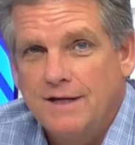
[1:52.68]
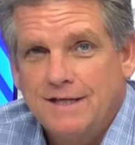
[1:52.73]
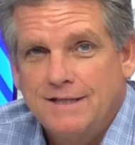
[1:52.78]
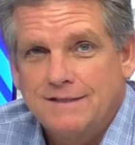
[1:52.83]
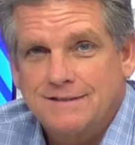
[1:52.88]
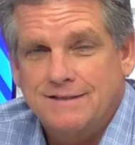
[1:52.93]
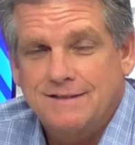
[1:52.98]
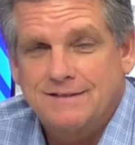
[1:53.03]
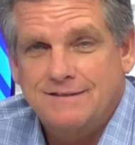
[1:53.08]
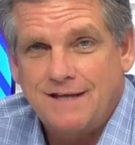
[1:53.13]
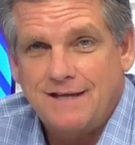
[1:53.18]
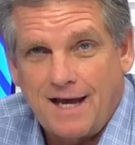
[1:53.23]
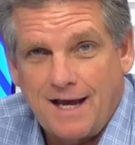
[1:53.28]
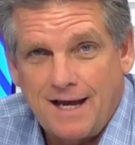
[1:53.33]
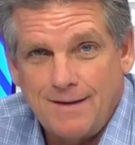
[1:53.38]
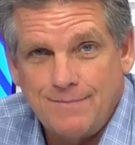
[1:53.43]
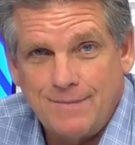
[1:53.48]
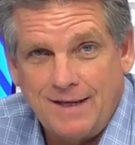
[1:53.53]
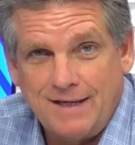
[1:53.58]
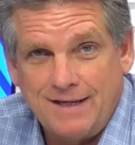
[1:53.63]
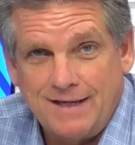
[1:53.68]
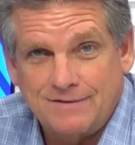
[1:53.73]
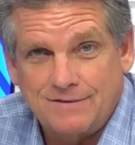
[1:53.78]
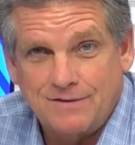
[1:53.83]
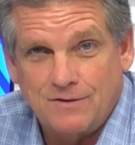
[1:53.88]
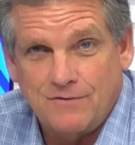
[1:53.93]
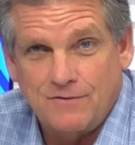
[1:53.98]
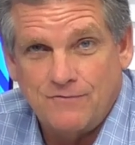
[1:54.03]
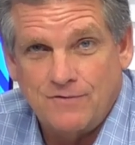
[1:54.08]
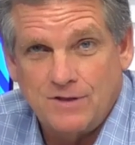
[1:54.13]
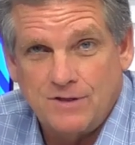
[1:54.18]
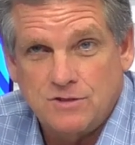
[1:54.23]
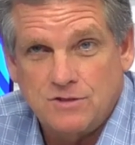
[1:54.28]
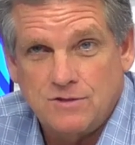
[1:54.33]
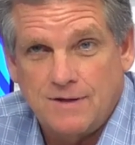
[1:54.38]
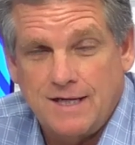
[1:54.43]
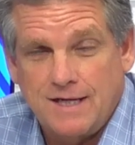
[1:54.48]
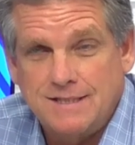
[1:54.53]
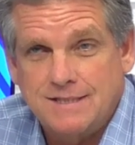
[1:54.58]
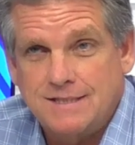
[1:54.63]
to the time they get there to fix
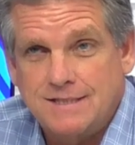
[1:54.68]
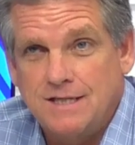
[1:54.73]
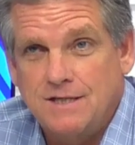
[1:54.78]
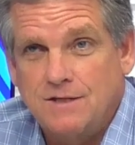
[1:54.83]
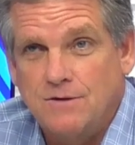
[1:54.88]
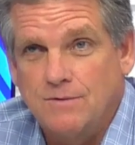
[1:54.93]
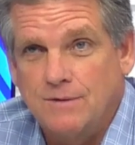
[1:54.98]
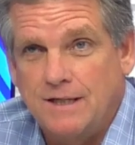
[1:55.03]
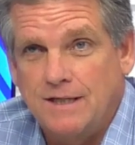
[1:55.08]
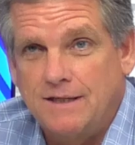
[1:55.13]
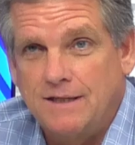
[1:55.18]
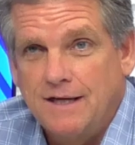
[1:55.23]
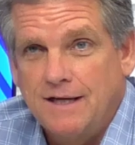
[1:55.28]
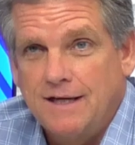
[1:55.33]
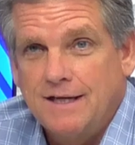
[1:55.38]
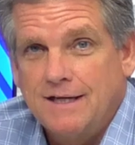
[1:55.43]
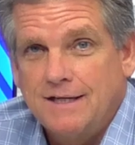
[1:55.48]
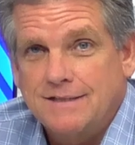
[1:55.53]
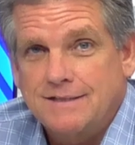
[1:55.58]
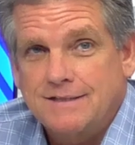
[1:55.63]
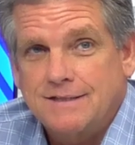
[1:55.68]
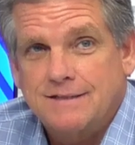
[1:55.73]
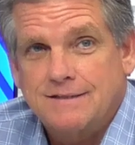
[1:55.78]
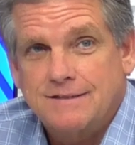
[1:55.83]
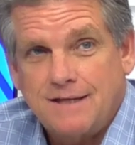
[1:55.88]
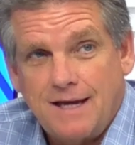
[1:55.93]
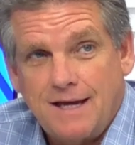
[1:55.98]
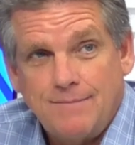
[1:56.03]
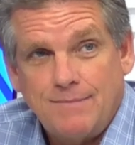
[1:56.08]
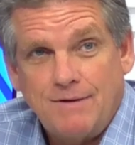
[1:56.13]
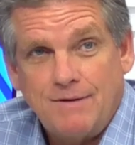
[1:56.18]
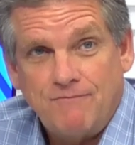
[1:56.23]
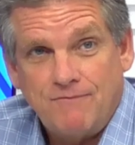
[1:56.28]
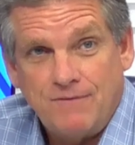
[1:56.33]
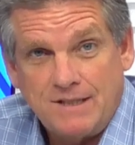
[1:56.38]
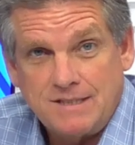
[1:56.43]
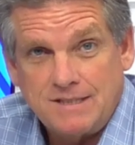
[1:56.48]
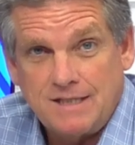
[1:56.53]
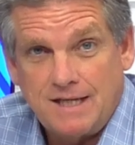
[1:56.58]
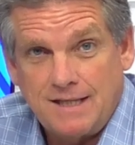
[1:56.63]
your A C unit to the time they
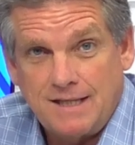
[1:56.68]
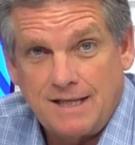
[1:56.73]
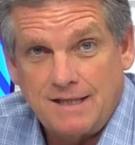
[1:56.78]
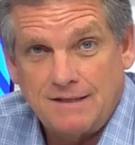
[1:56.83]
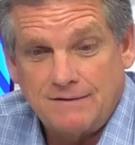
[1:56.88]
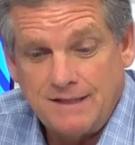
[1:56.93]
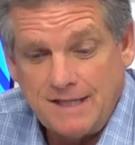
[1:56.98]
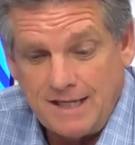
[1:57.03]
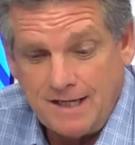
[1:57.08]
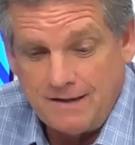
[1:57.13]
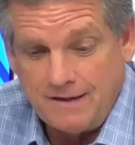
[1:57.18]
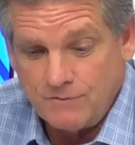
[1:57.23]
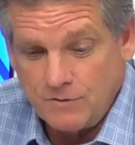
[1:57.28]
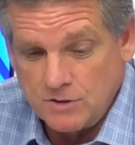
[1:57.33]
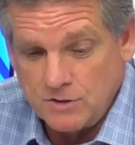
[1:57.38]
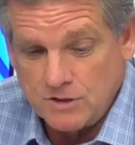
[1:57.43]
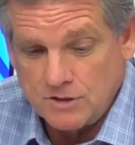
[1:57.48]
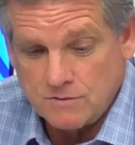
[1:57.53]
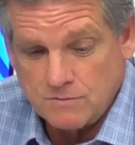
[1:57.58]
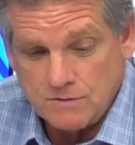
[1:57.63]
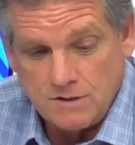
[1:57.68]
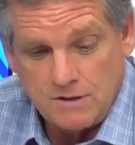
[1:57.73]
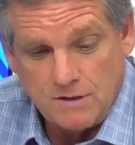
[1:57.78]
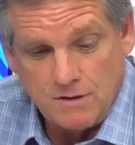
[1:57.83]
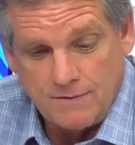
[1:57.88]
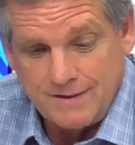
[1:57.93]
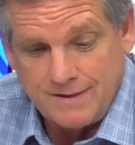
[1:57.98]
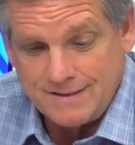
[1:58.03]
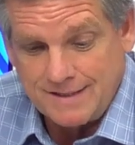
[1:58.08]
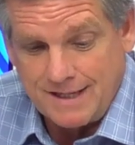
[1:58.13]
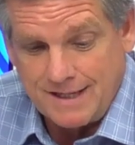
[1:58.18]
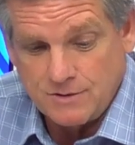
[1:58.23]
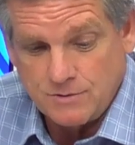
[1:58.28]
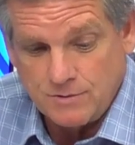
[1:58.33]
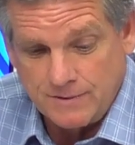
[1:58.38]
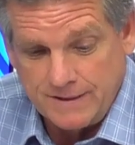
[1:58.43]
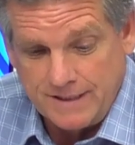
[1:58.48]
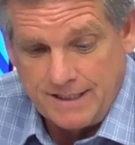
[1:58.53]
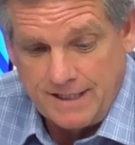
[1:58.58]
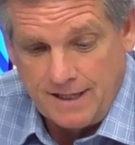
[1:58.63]
fix it and they leave. You just, you know, these guys
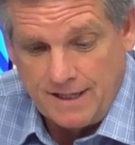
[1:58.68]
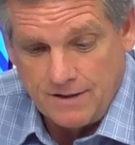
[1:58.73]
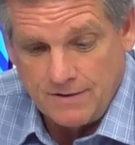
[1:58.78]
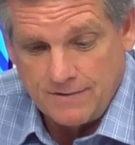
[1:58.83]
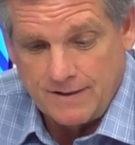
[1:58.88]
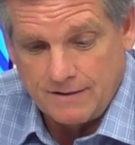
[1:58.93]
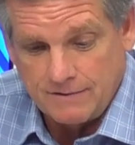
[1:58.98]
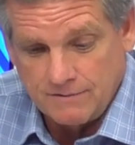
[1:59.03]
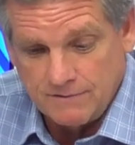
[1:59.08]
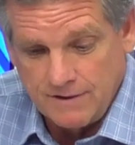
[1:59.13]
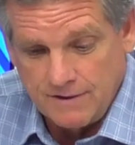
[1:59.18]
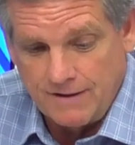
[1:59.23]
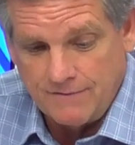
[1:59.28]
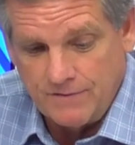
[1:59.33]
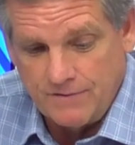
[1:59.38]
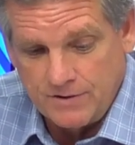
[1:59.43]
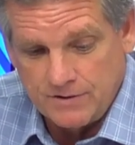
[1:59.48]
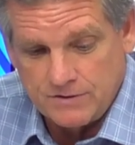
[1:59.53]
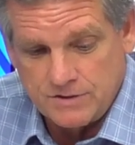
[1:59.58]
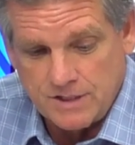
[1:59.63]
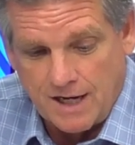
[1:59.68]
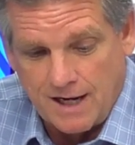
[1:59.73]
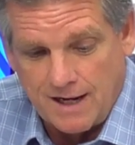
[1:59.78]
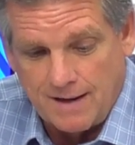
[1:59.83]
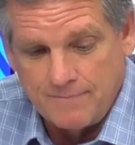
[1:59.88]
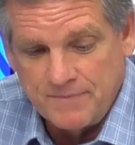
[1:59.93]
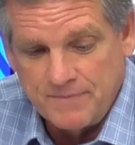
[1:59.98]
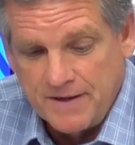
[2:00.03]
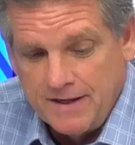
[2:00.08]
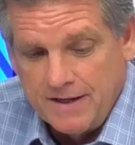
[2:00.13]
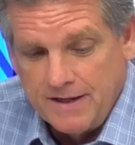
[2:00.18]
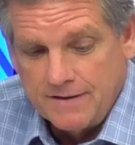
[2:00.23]
really care. They love their job.